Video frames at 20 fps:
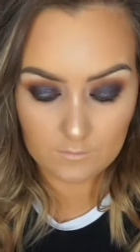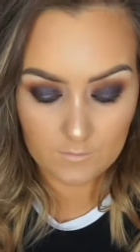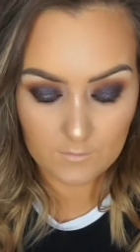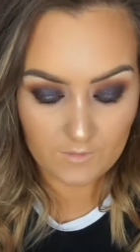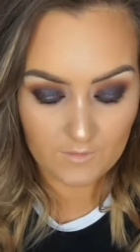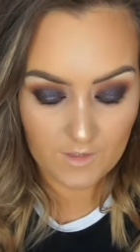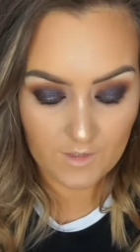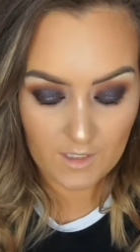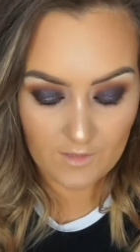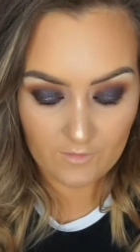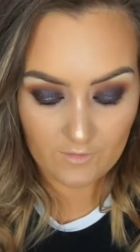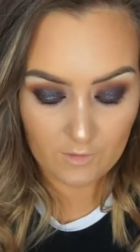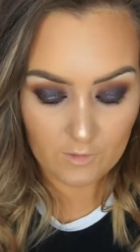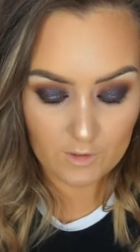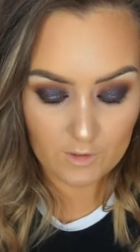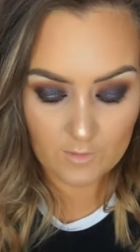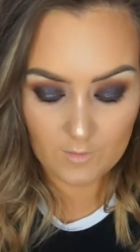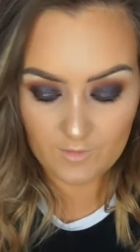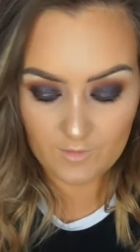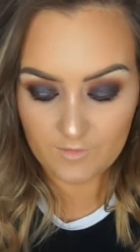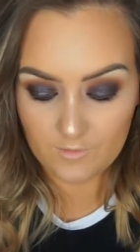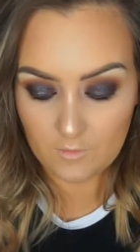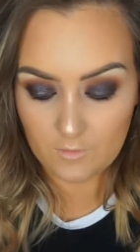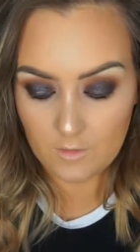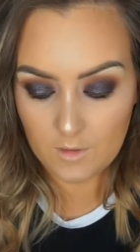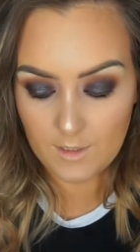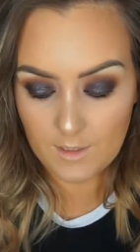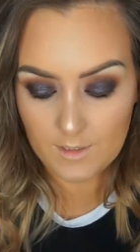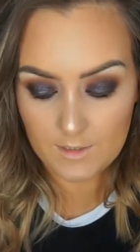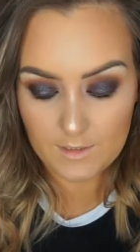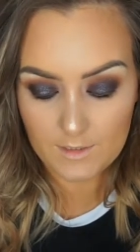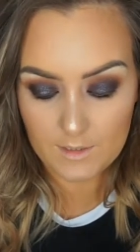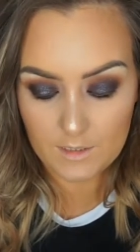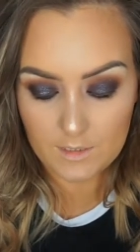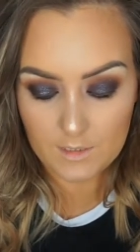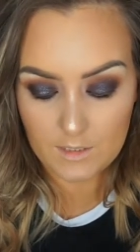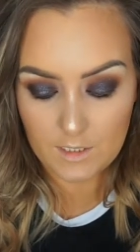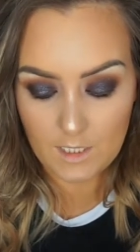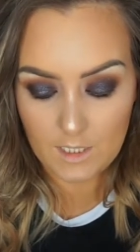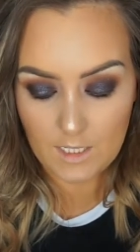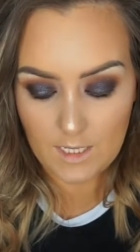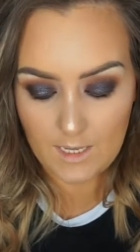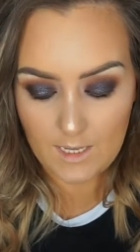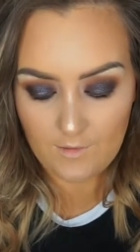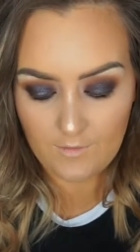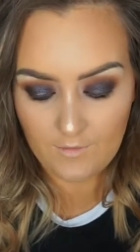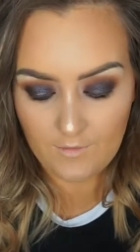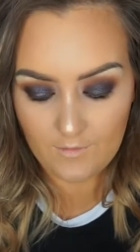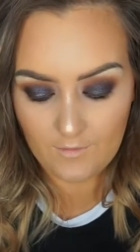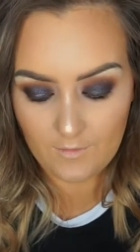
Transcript: If you haven't used it before, it is Lif.